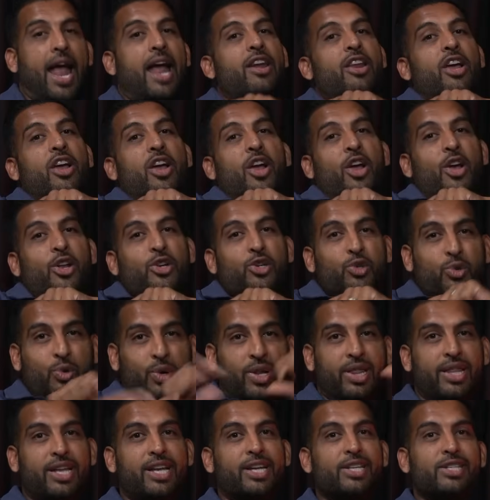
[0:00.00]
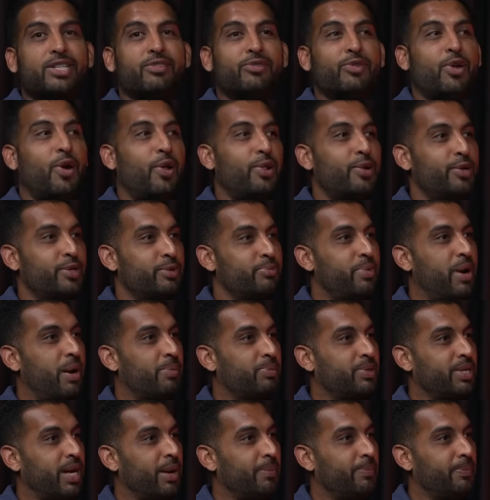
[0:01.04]
and trillions of dollars
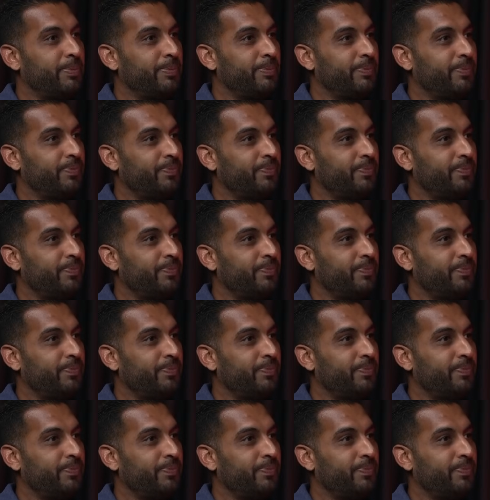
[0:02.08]
pops up.